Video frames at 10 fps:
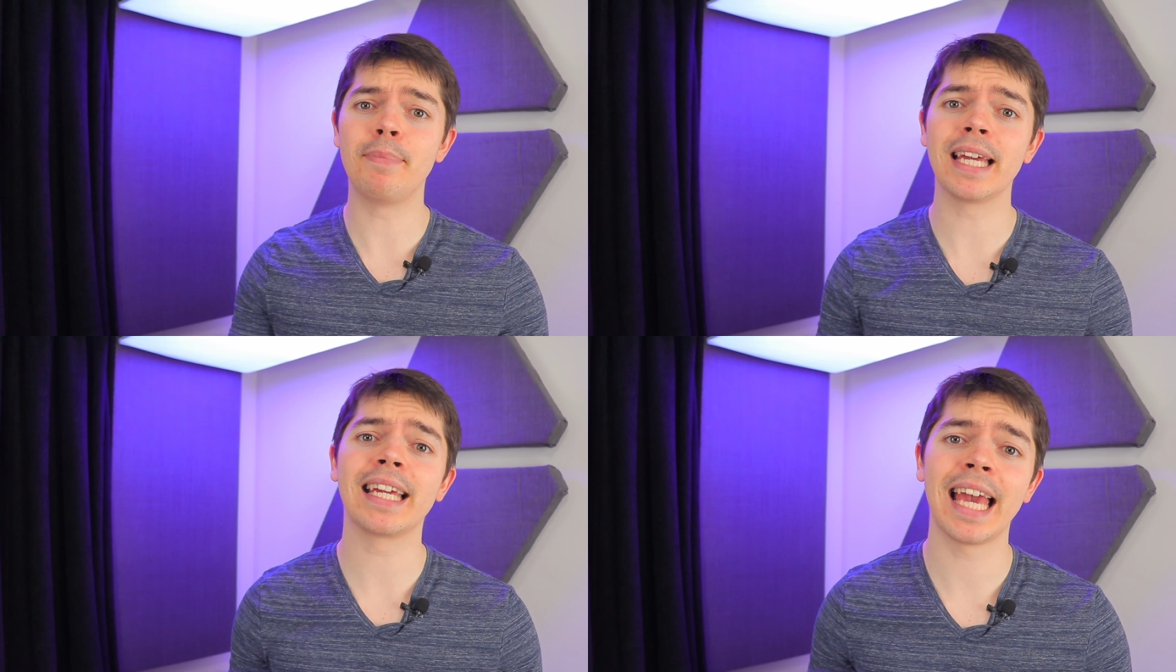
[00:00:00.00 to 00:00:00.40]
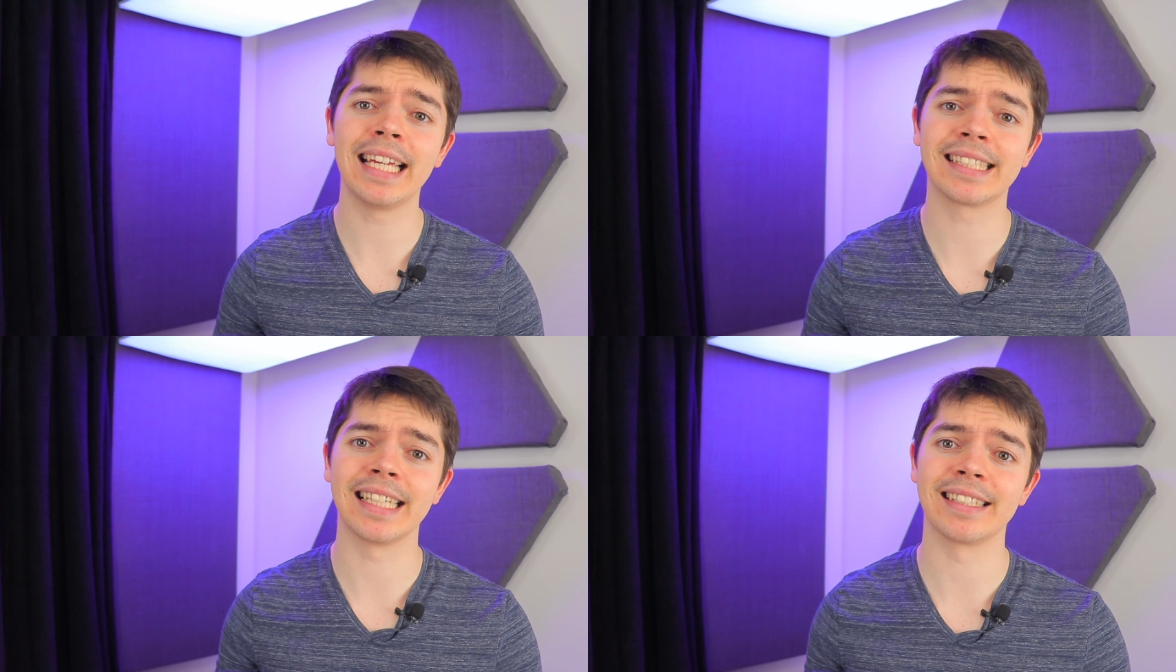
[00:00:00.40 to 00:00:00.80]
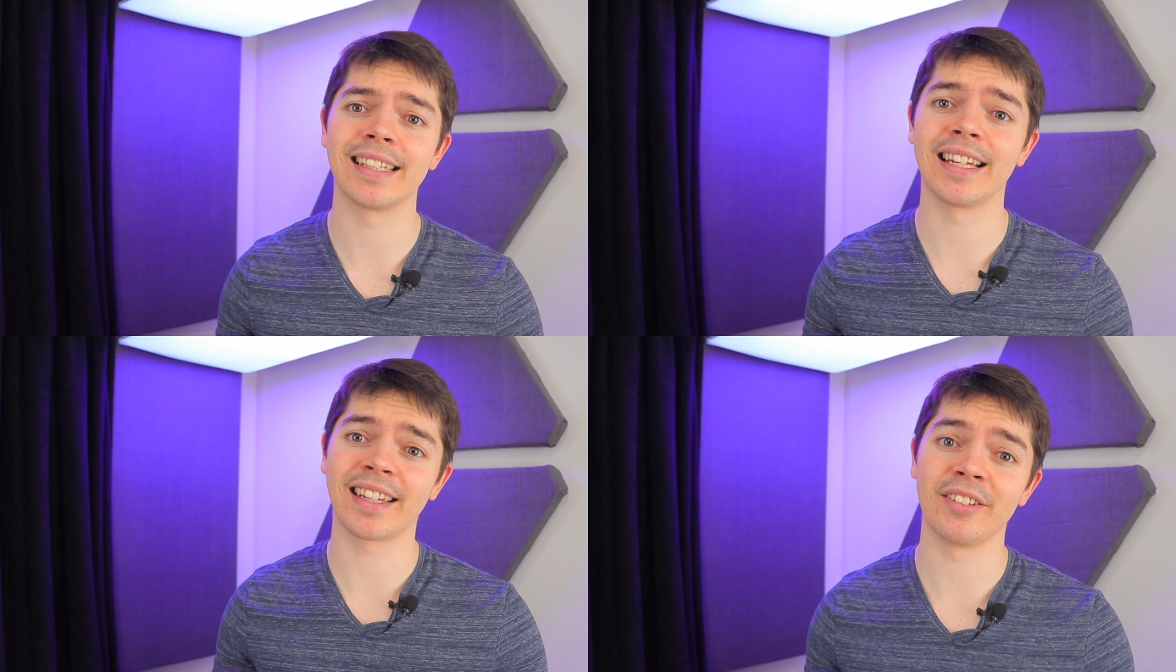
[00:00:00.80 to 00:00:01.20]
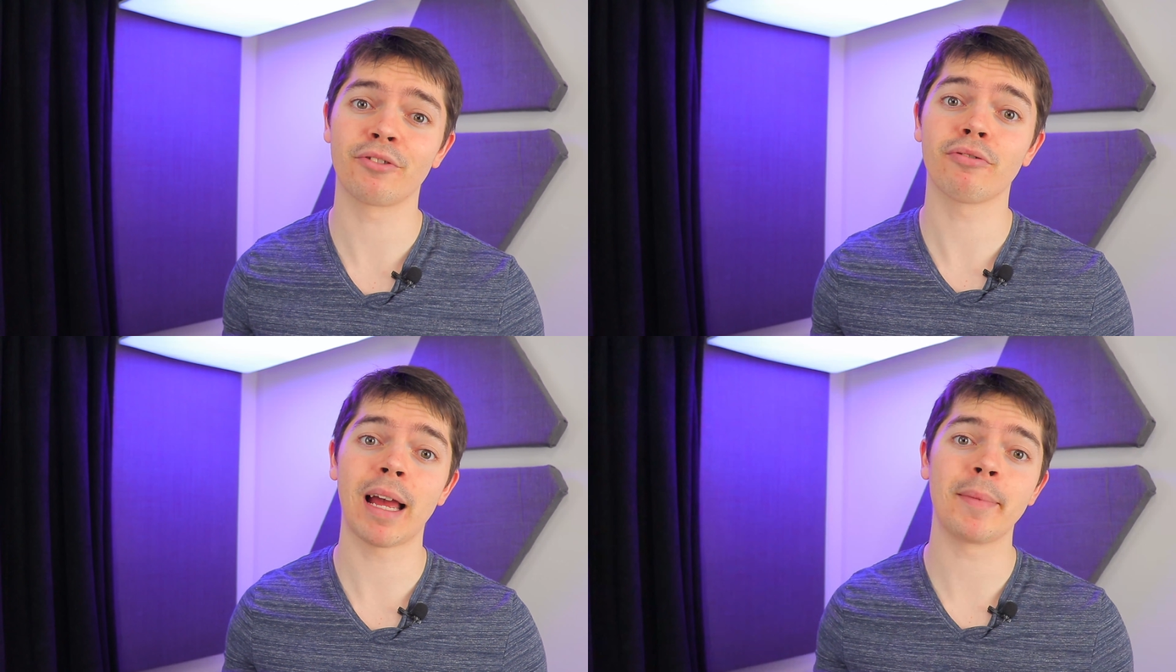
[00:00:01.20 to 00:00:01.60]
big cases that can
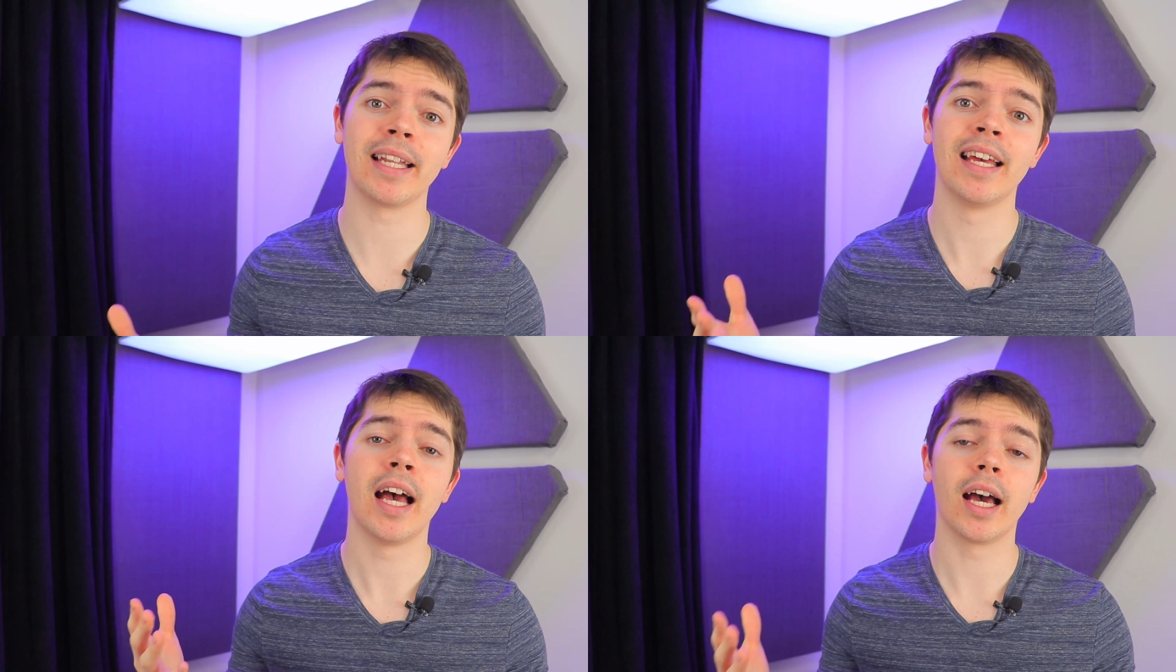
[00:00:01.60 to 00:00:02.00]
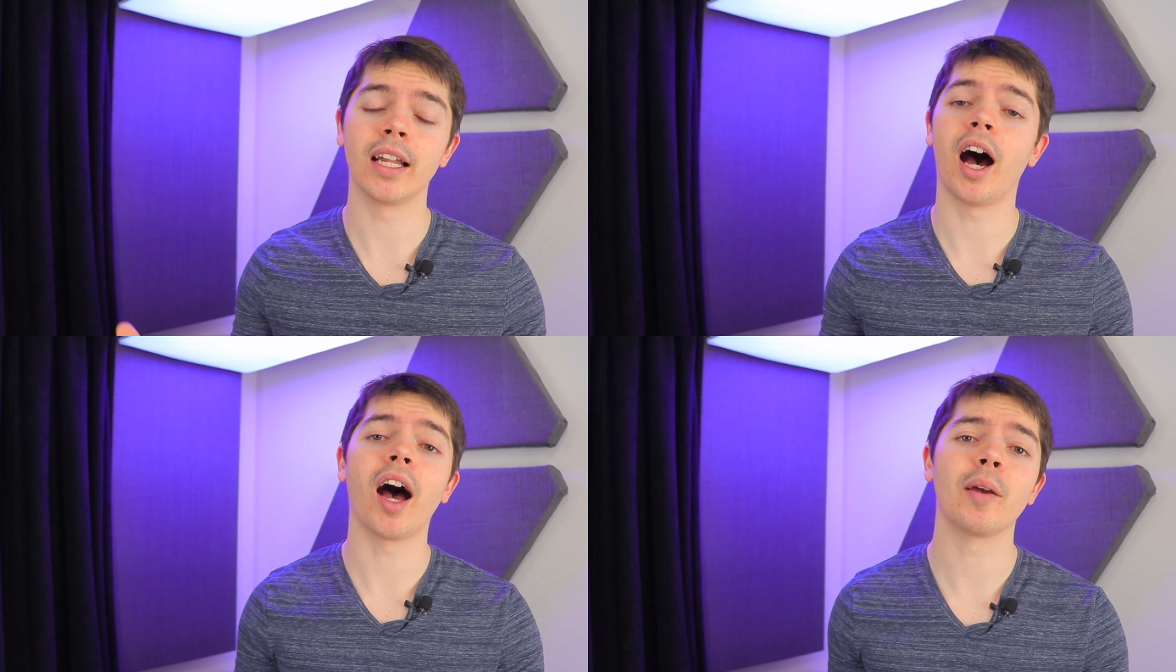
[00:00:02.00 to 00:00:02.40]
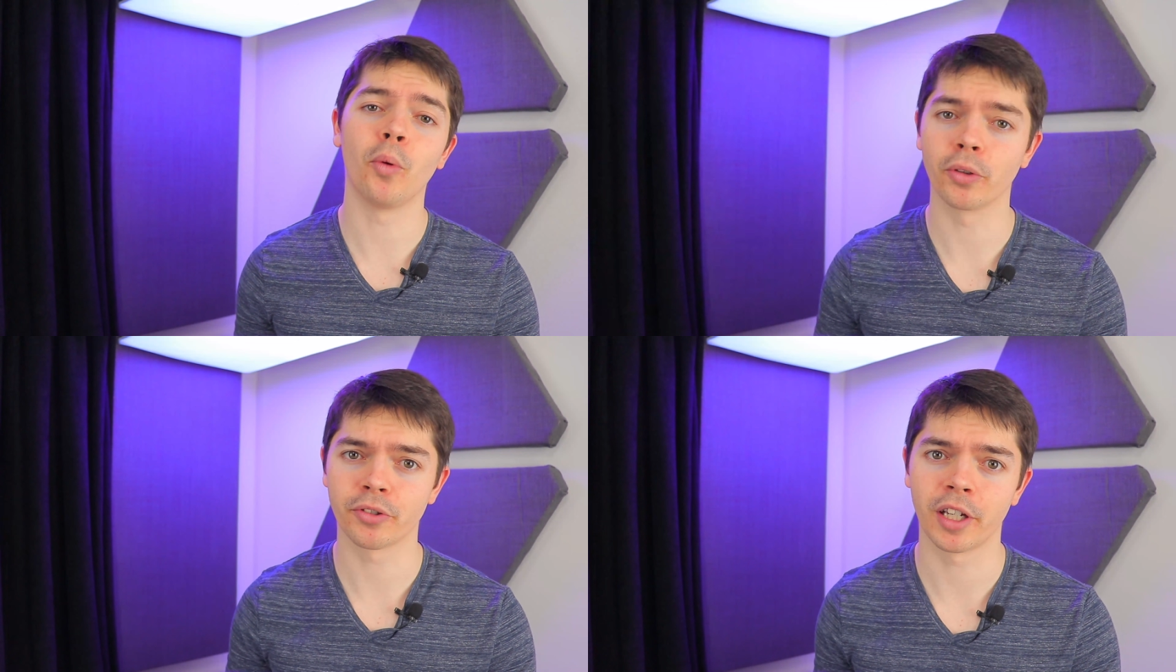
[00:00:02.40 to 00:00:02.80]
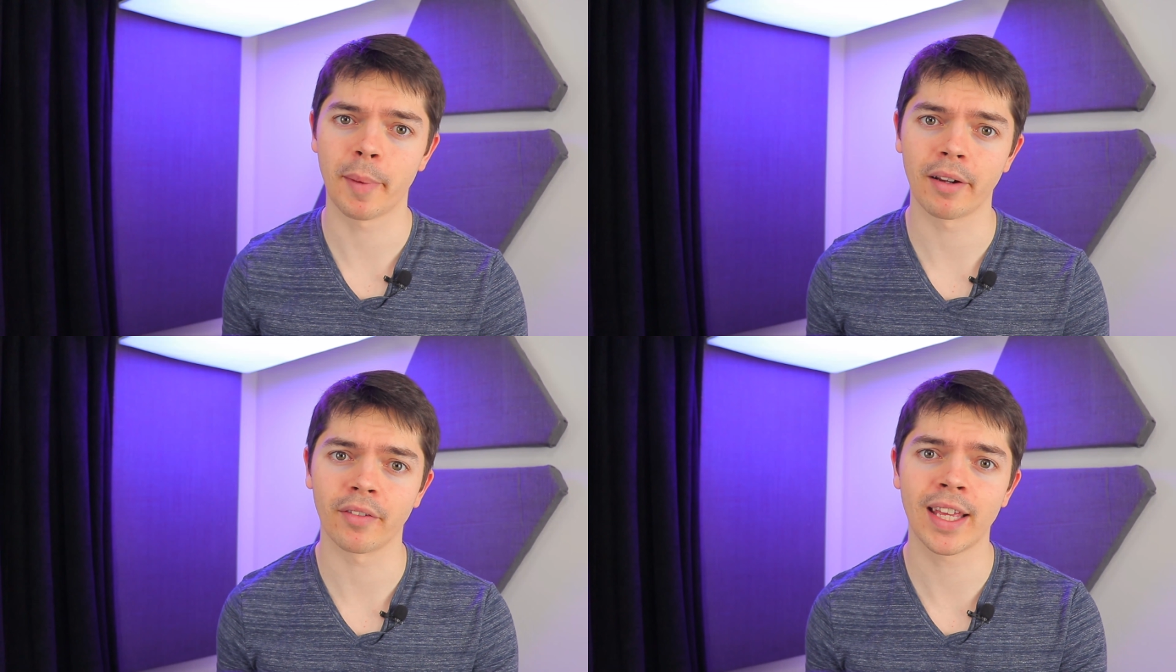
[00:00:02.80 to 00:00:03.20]
cram in an eye-watering
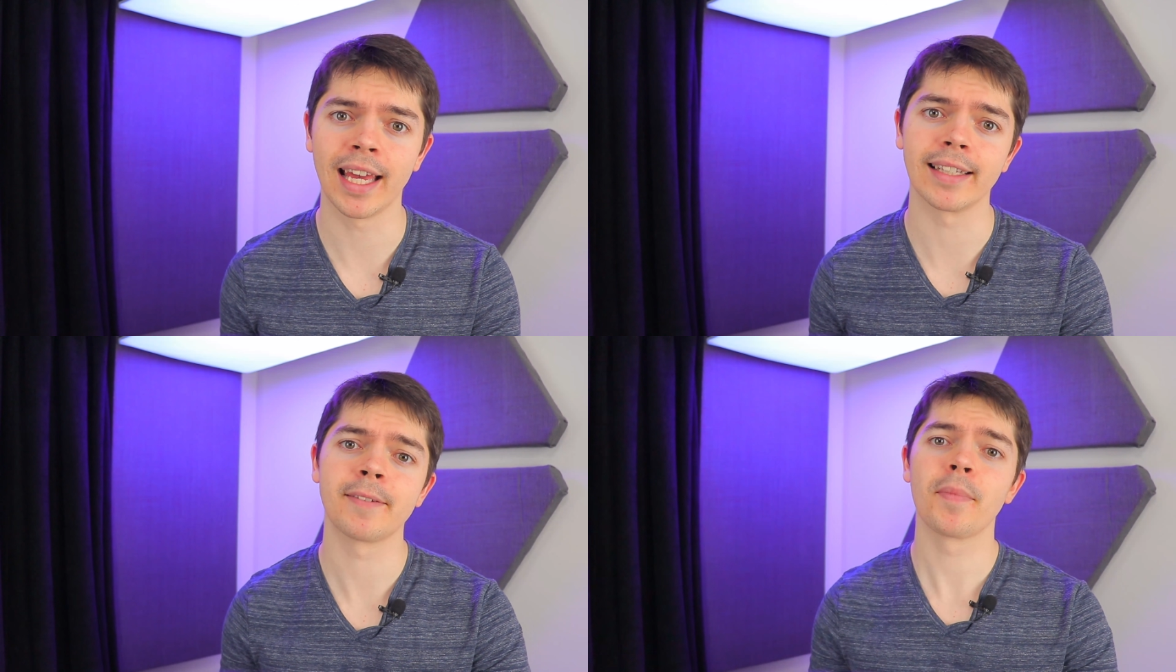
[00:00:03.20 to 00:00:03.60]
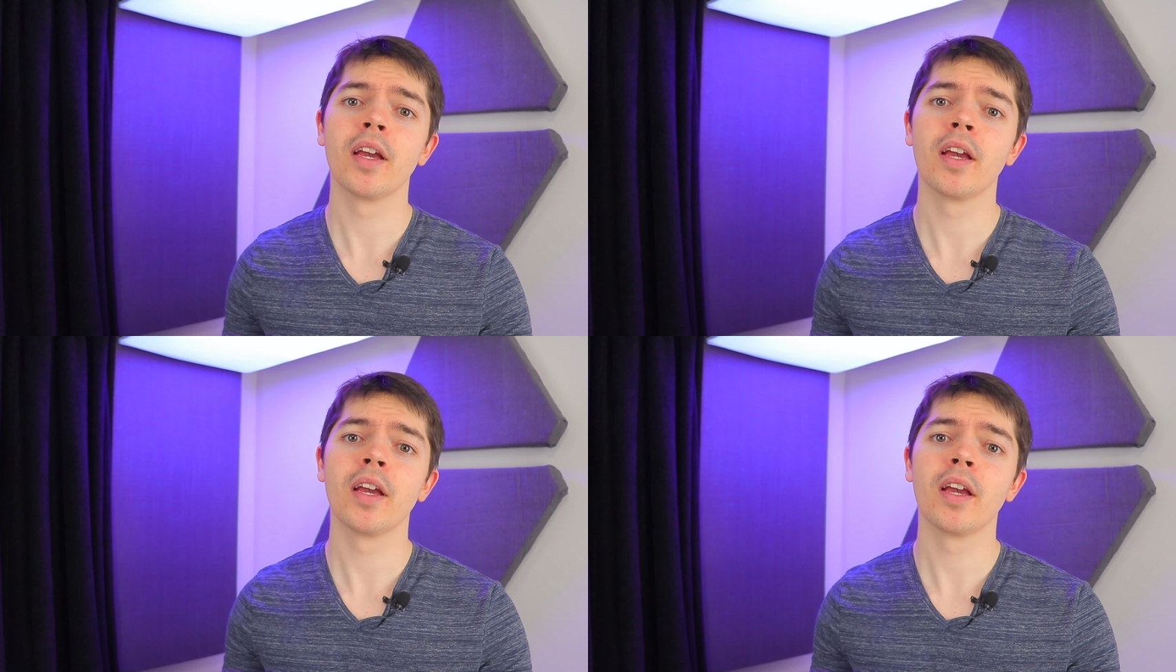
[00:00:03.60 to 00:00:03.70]
amount of kit.